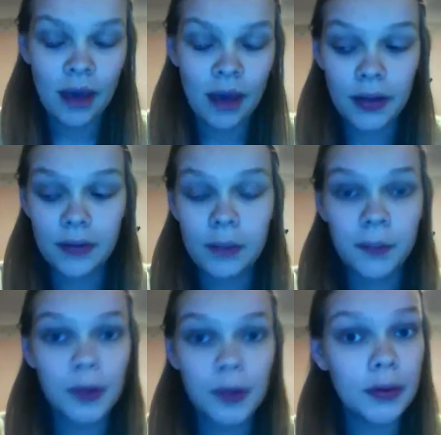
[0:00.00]
Favourite
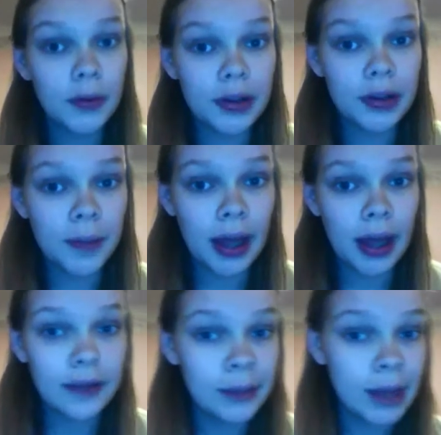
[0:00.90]
book written by a
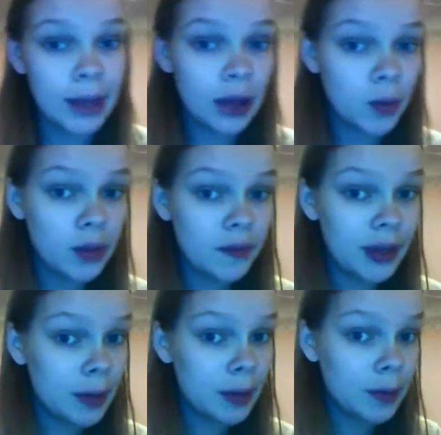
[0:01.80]
female with a
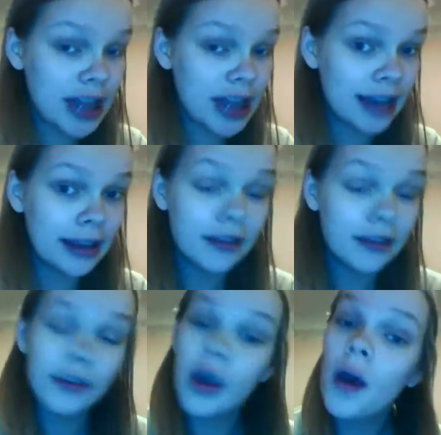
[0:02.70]
female
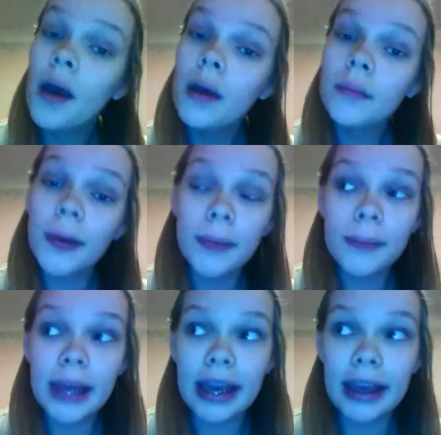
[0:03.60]
protagonist?
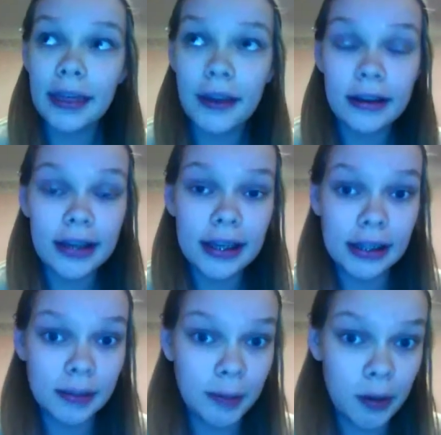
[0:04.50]
Probably 13
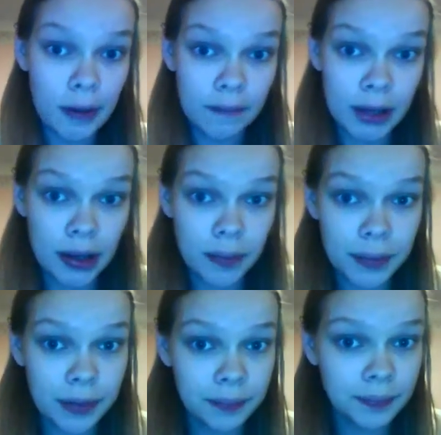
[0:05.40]
Little Blue
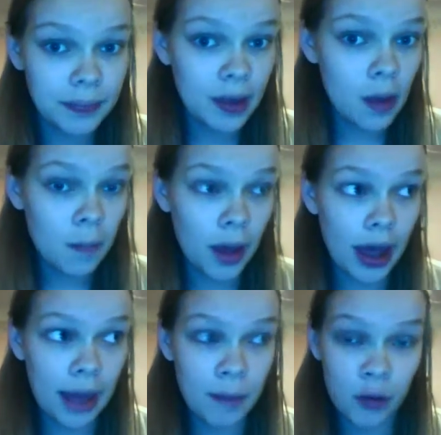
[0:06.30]
Envelopes
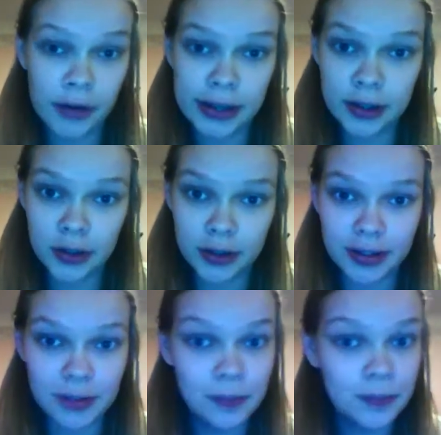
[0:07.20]
by Maureen
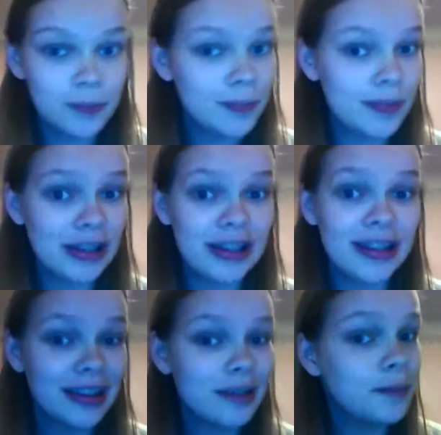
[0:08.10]
Johnson, which
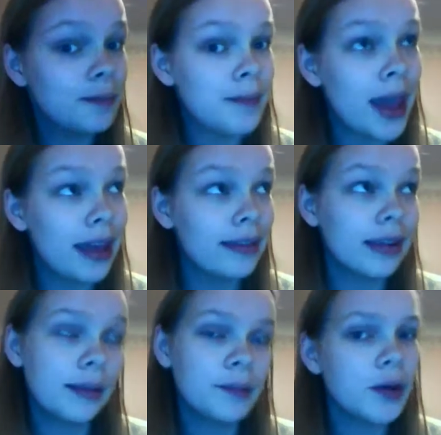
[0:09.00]
is an
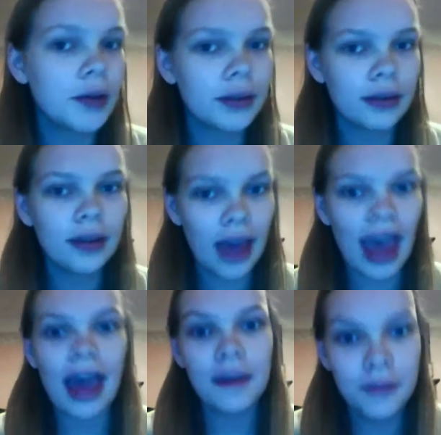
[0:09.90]
amazing book.
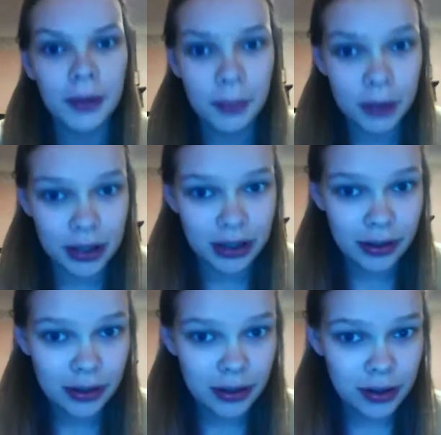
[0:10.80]
Everybody
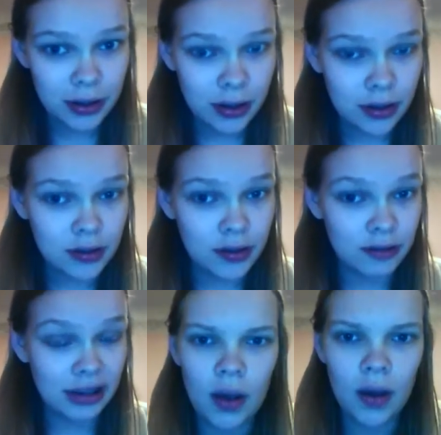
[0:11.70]
should
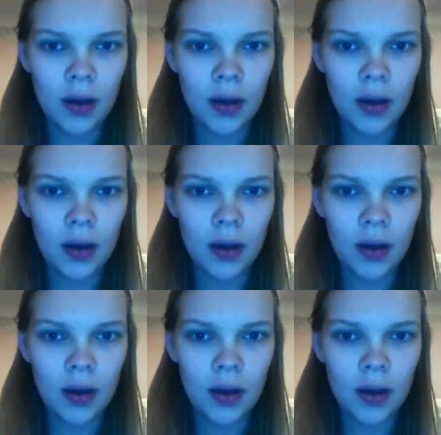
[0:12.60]
read.